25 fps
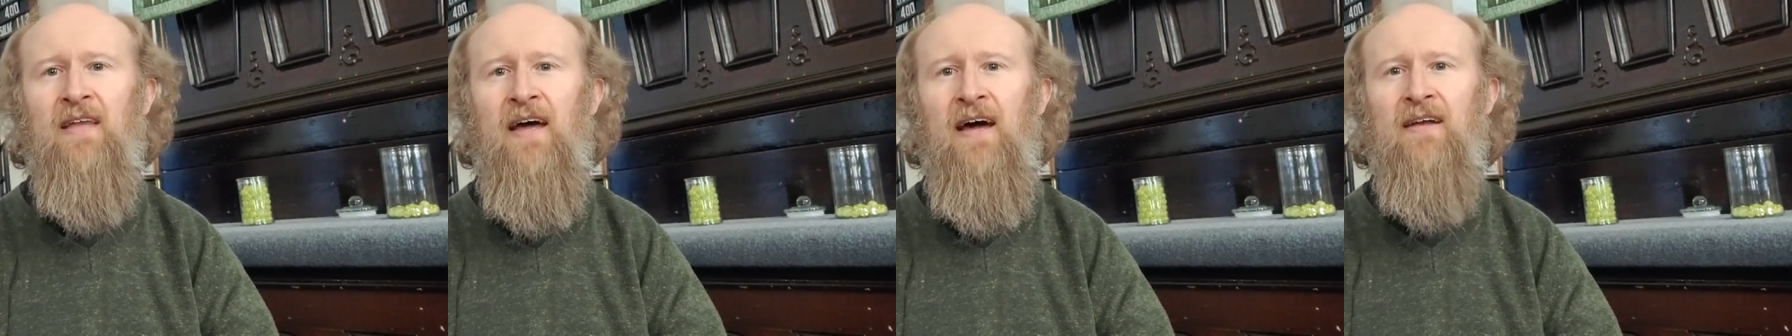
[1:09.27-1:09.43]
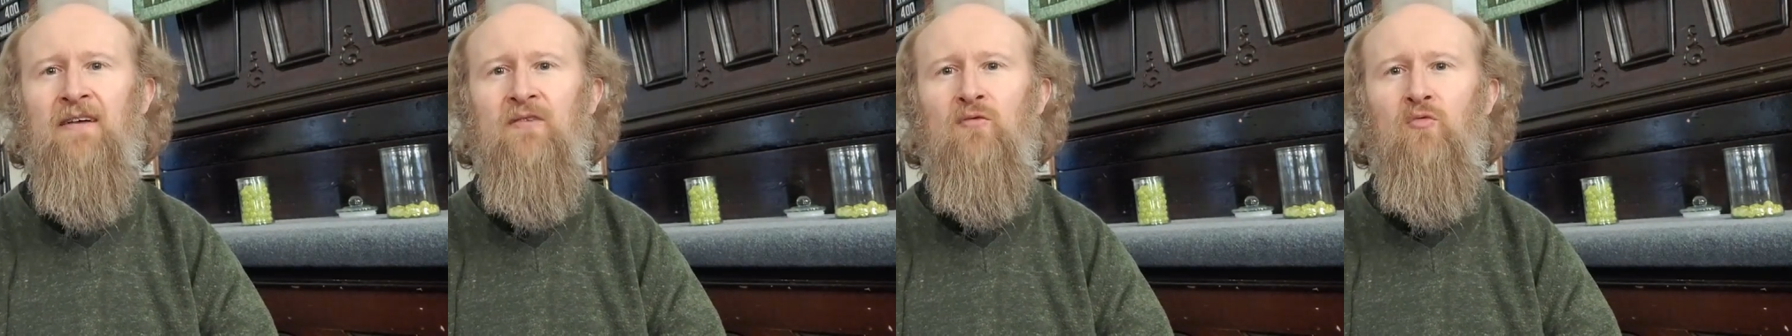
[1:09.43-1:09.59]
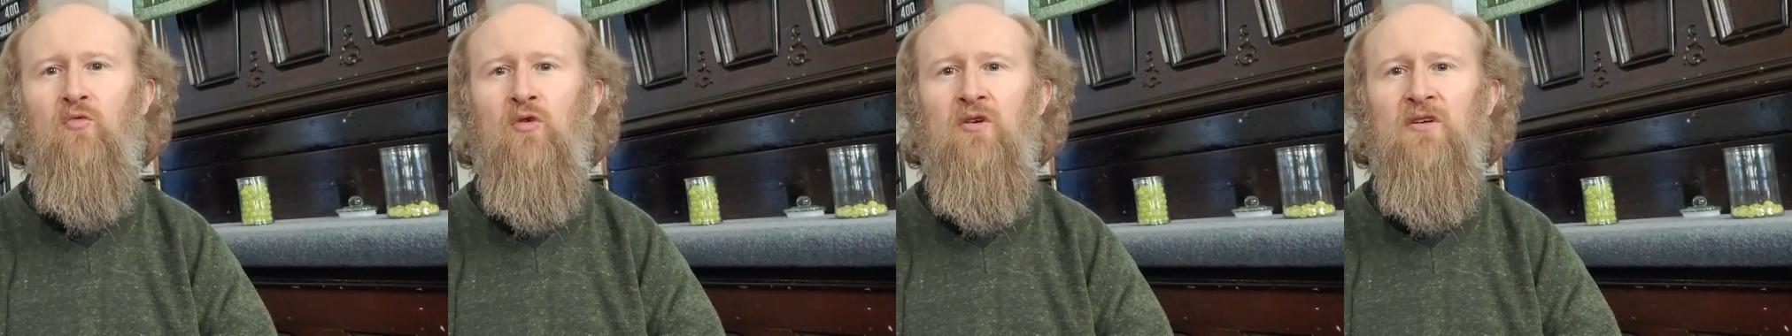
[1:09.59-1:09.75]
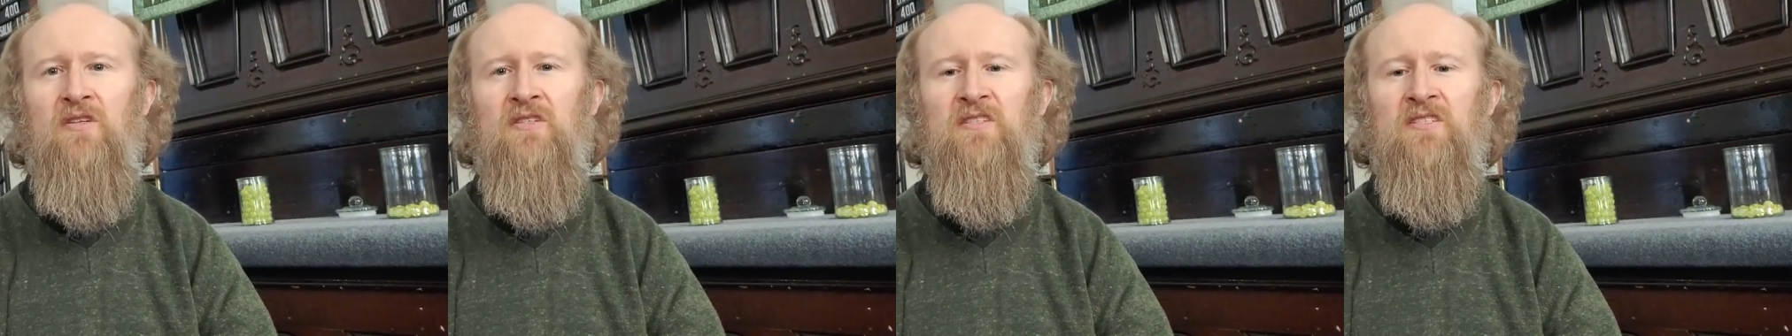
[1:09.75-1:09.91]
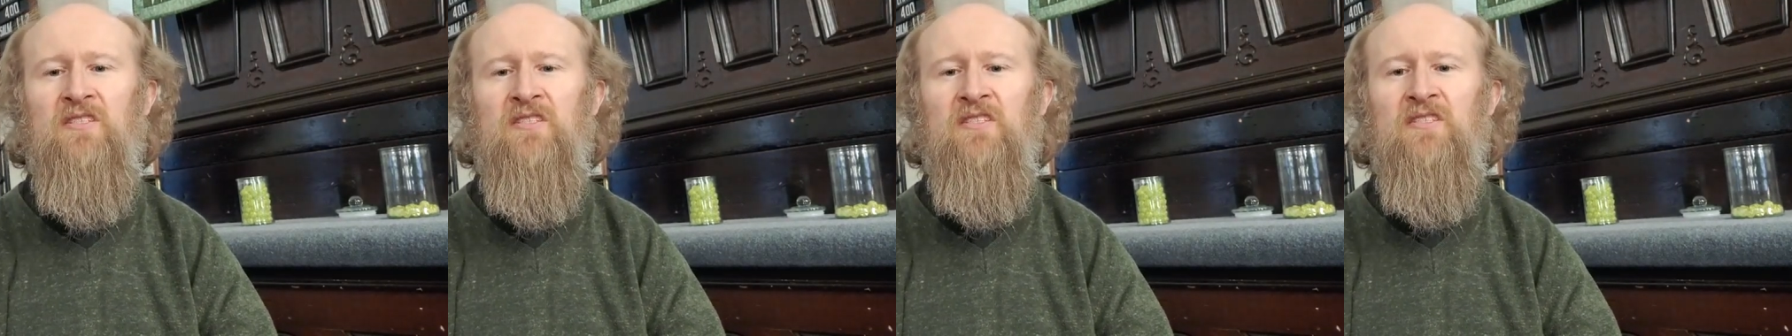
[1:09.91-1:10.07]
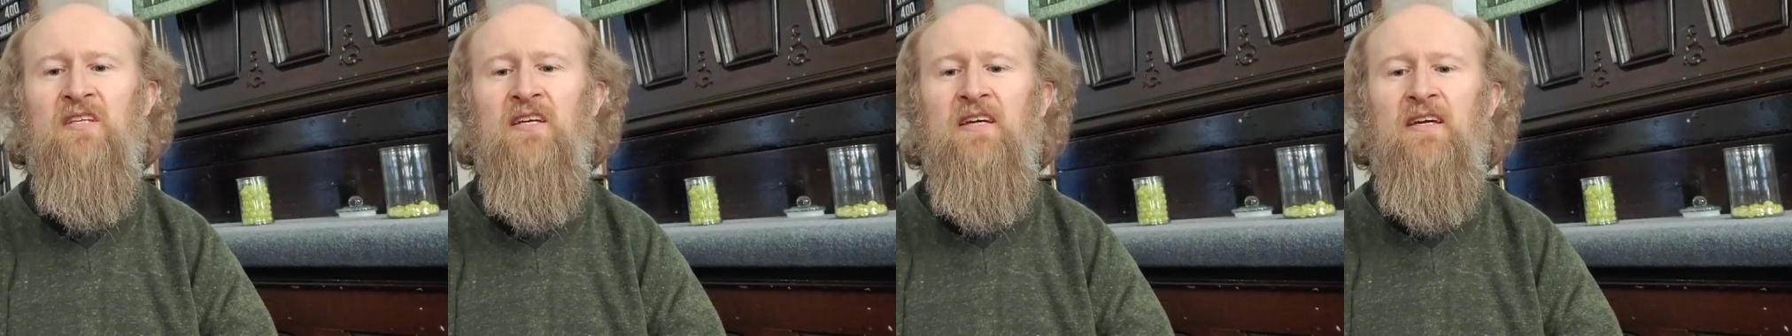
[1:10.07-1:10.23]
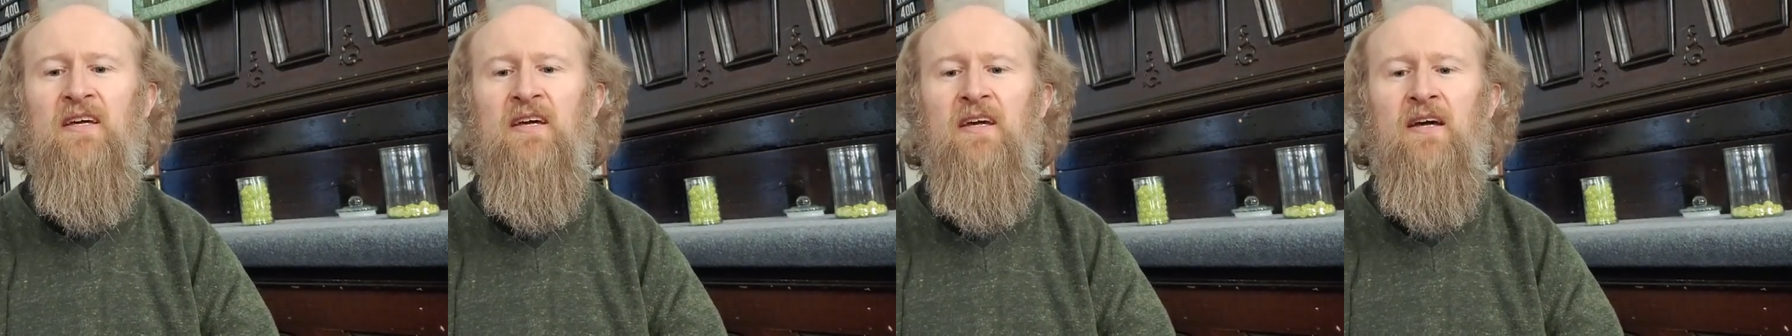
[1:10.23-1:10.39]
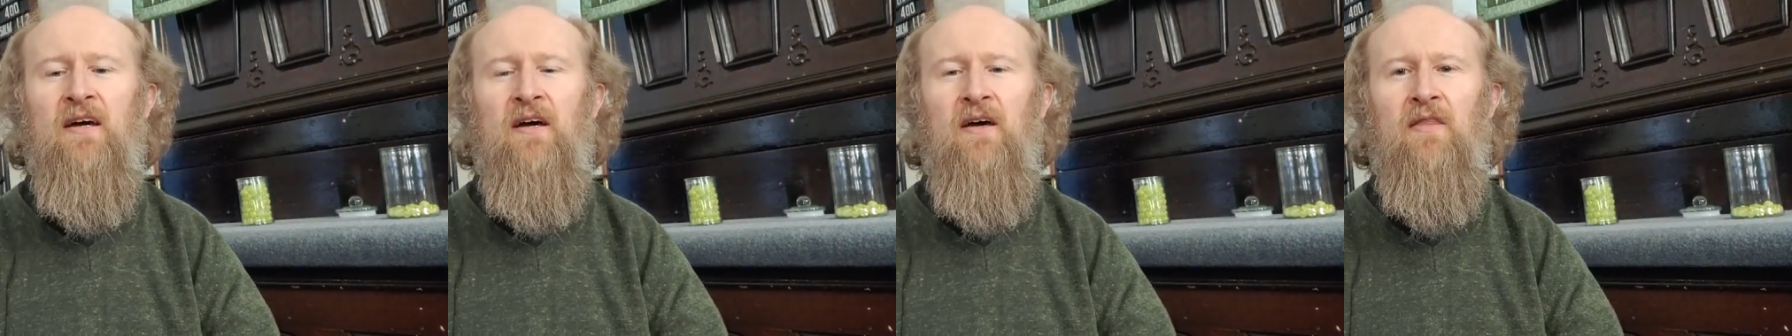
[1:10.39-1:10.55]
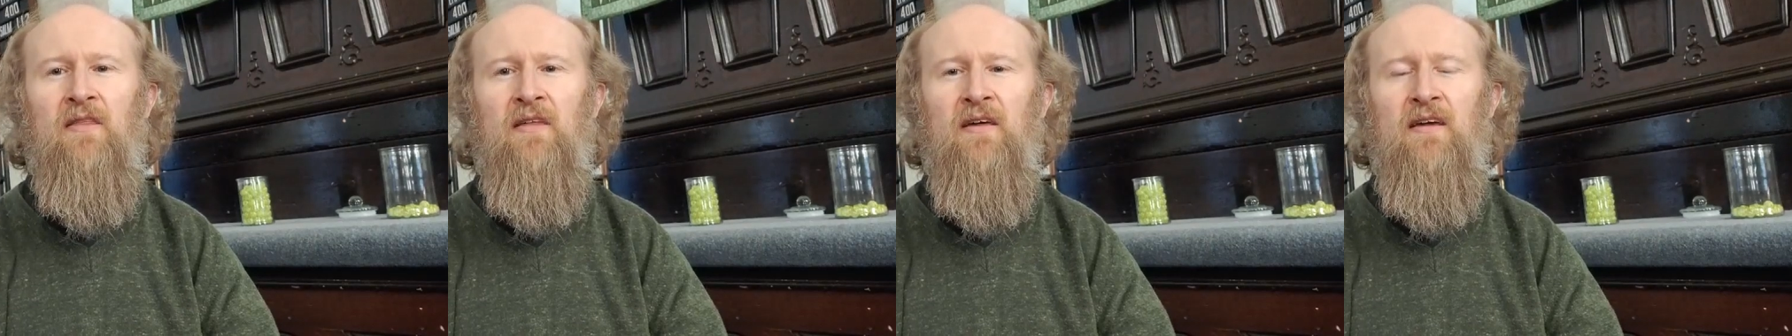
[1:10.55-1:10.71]
That was
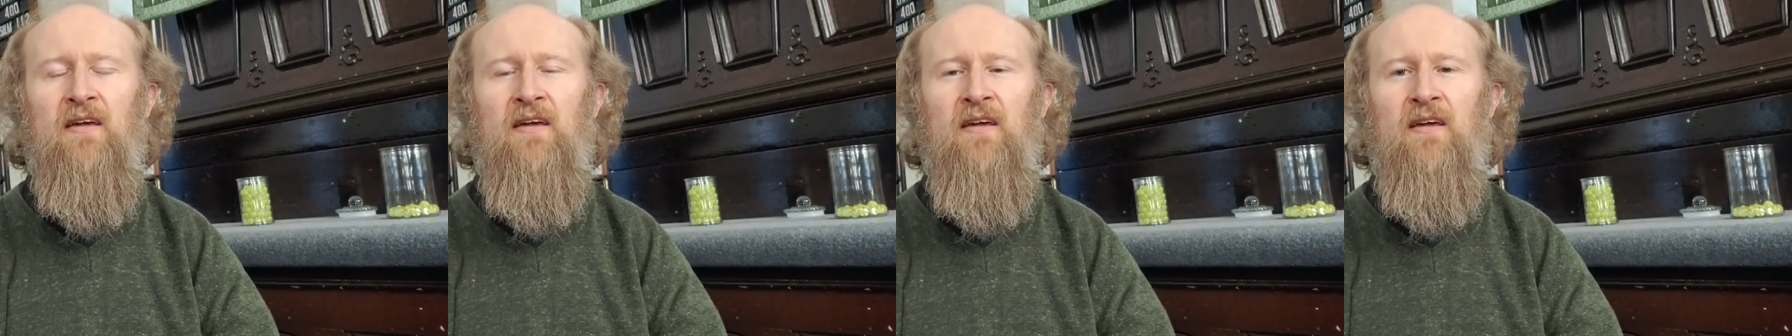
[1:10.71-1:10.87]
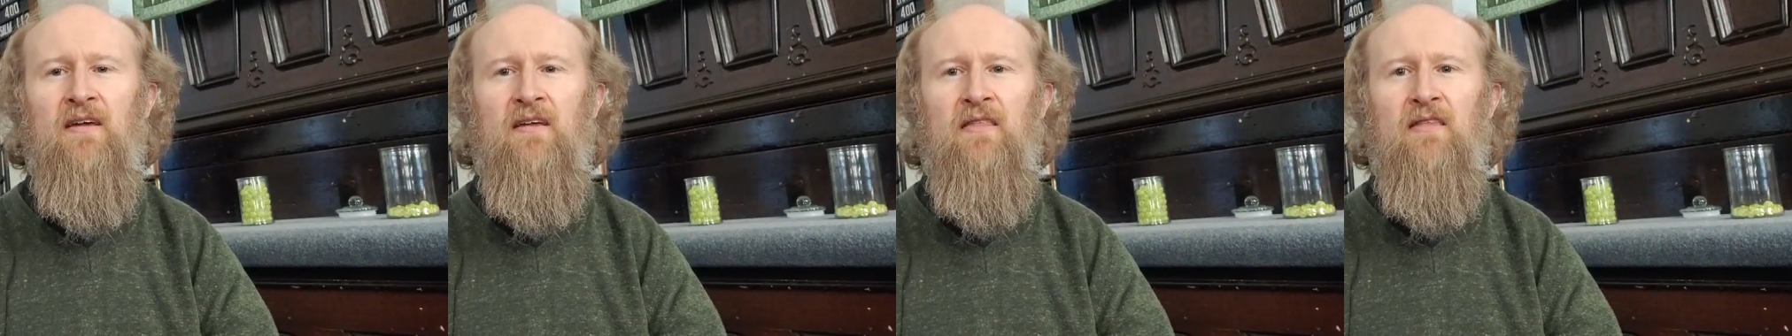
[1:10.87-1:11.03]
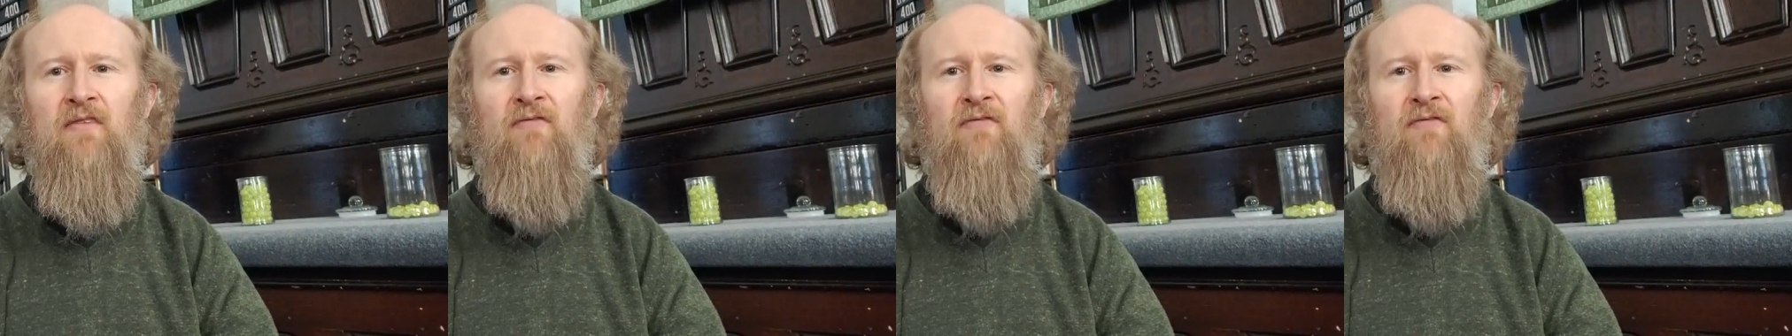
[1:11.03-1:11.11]
the